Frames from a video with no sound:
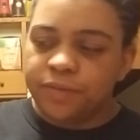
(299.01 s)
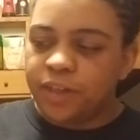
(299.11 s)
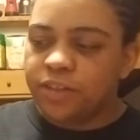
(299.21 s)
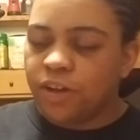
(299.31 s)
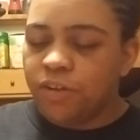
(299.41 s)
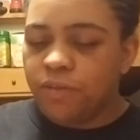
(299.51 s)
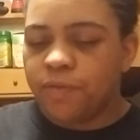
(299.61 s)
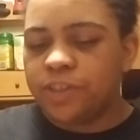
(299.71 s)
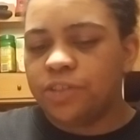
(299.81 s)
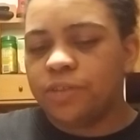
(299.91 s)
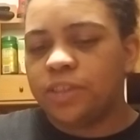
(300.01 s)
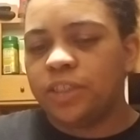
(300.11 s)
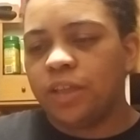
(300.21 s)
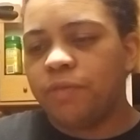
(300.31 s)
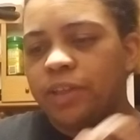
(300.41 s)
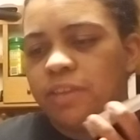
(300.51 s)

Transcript: That is all of what you're dealing with,